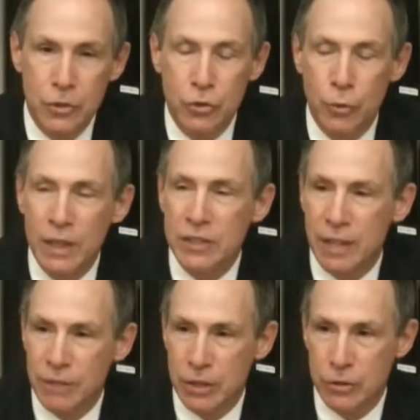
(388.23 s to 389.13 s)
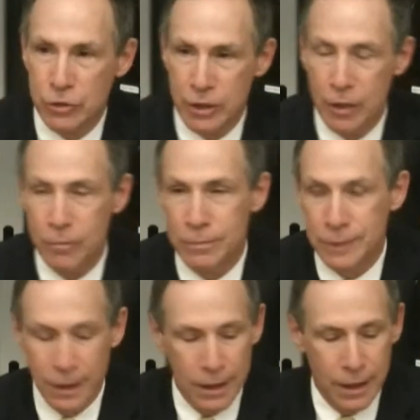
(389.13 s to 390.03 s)
27 years ago,
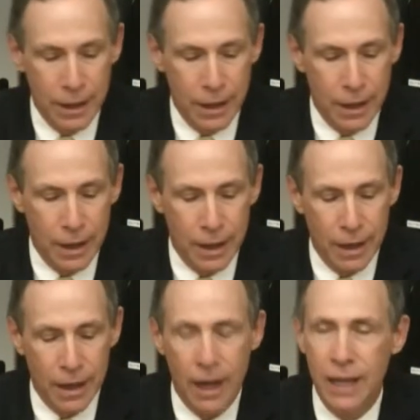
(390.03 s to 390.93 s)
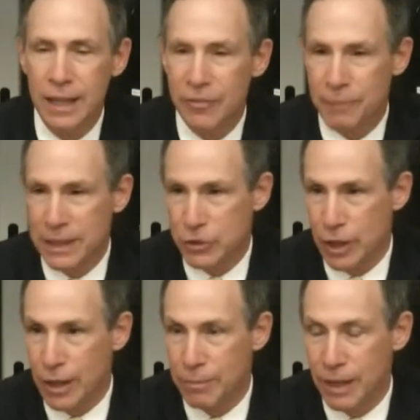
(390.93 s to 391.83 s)
I left my
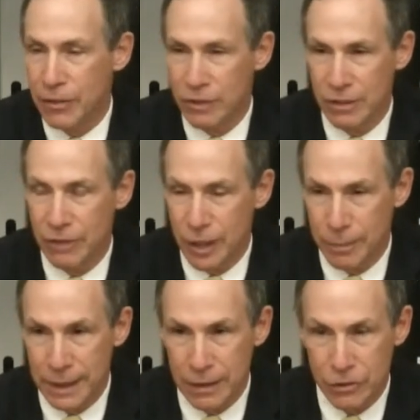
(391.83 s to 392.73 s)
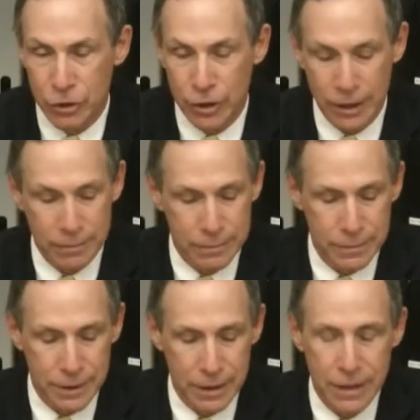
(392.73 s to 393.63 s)
job as an environmental attorney
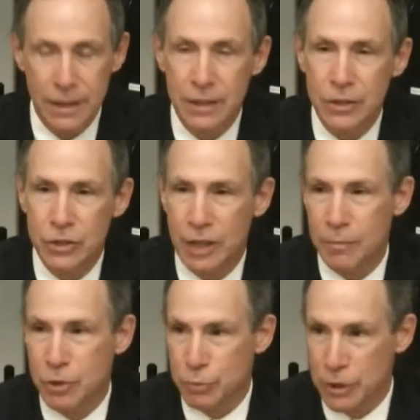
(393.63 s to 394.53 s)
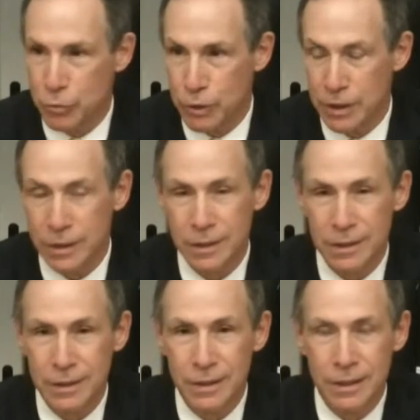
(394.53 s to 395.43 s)
to come to Ridgewood
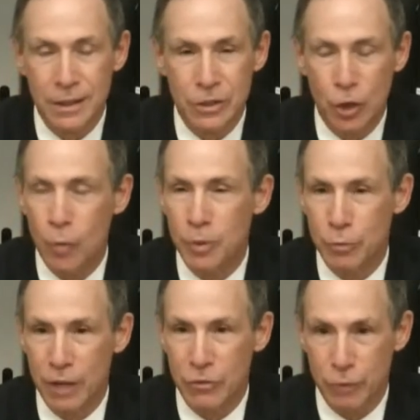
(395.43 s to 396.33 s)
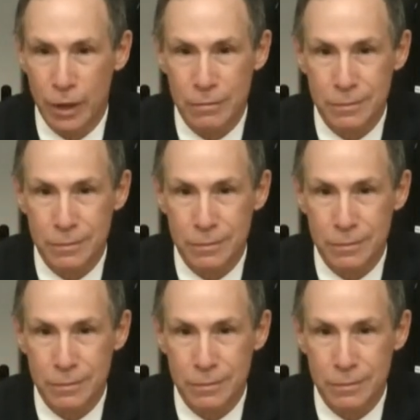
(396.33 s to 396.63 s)
to open a restaurant.